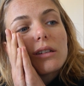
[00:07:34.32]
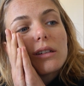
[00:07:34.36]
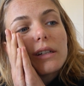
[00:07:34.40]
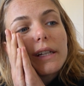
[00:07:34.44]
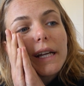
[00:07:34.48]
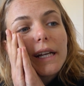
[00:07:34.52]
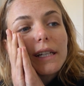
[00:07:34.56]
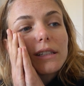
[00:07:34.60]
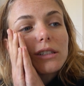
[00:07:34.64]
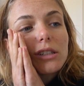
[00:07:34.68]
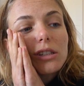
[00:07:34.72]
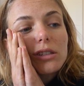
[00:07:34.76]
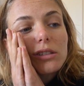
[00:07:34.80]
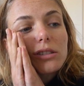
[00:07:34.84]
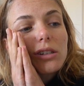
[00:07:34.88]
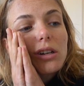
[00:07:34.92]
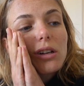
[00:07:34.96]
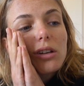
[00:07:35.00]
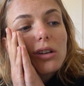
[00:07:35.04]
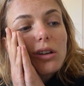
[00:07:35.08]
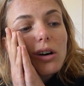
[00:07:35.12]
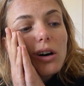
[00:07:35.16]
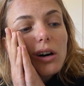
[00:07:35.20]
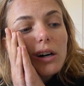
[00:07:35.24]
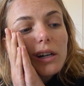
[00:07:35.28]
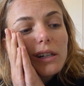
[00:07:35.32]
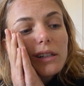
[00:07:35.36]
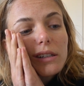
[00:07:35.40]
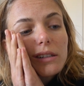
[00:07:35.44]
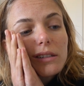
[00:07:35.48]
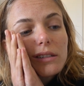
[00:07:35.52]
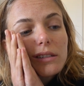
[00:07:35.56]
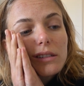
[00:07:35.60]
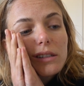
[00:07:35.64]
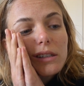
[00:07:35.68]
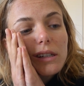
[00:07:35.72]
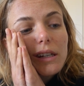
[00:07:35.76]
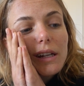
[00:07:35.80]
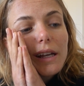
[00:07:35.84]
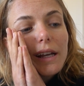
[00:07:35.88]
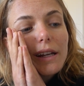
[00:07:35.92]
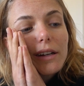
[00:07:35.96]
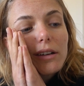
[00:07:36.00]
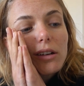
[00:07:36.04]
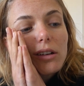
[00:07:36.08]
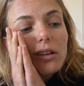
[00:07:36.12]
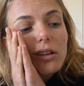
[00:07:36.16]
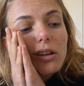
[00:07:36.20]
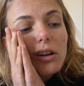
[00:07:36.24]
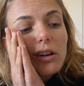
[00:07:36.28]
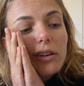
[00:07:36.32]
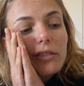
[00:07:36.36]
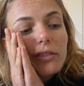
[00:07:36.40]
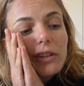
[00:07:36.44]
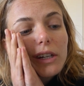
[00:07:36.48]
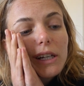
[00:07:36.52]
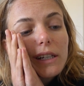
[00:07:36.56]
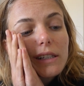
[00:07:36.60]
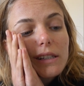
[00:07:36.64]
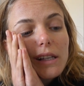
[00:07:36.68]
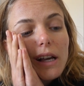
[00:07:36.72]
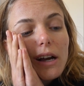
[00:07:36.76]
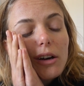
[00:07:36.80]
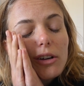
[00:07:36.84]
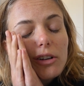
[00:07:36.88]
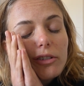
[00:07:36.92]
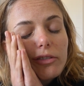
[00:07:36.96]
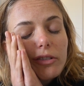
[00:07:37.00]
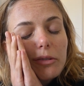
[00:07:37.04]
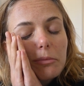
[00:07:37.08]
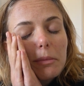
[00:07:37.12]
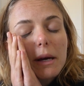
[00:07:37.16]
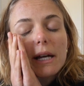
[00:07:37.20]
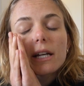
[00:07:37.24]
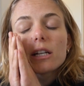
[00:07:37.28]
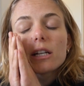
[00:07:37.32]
yeah, it's just a lot and a lot of it is out of my